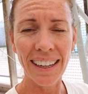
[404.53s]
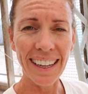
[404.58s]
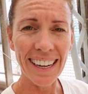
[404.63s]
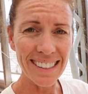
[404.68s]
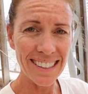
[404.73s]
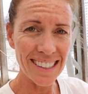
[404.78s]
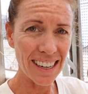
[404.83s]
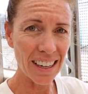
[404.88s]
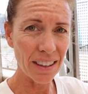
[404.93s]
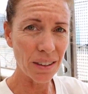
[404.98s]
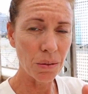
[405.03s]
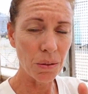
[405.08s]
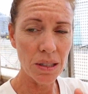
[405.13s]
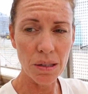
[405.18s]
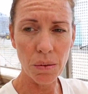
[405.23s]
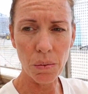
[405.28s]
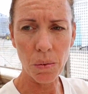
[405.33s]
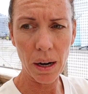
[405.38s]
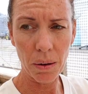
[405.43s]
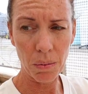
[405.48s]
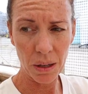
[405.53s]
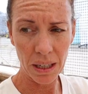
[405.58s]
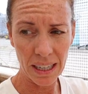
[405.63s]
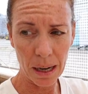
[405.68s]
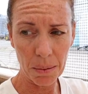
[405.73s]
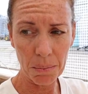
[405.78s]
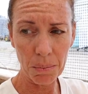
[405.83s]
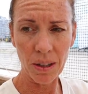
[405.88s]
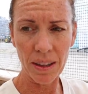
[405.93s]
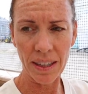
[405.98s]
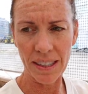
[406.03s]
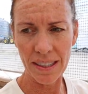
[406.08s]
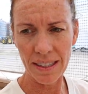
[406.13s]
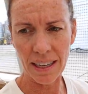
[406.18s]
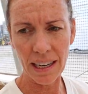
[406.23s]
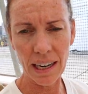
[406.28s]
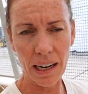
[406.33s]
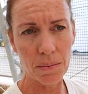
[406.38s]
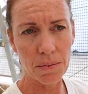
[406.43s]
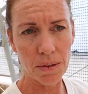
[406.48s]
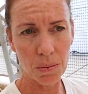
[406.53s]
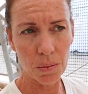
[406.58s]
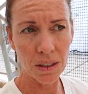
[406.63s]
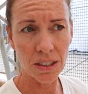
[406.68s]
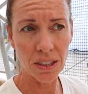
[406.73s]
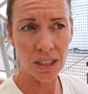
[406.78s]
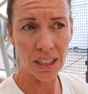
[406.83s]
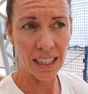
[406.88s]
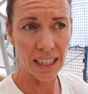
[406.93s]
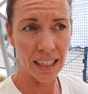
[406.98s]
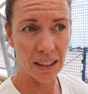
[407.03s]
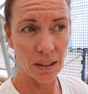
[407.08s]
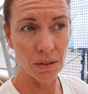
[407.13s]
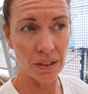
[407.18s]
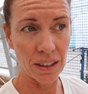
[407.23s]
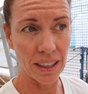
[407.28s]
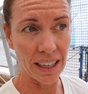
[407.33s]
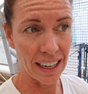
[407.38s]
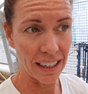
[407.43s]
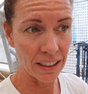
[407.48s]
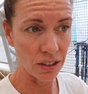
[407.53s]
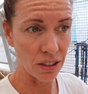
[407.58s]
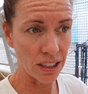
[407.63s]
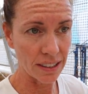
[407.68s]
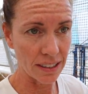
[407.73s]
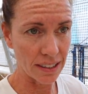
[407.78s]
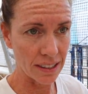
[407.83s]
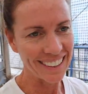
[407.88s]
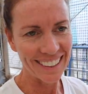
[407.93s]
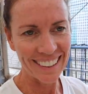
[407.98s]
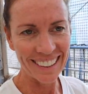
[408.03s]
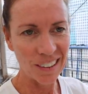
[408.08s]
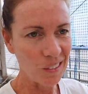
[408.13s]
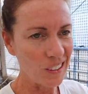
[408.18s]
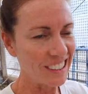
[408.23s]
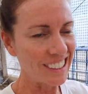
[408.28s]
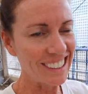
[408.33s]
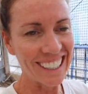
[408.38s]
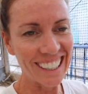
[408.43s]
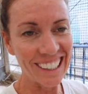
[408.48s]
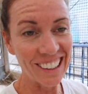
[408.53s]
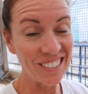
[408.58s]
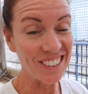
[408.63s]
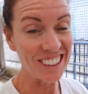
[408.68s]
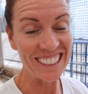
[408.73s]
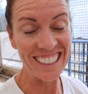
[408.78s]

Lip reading: That's another reason why we number these lambs. Once you get over the hundreds, once you get over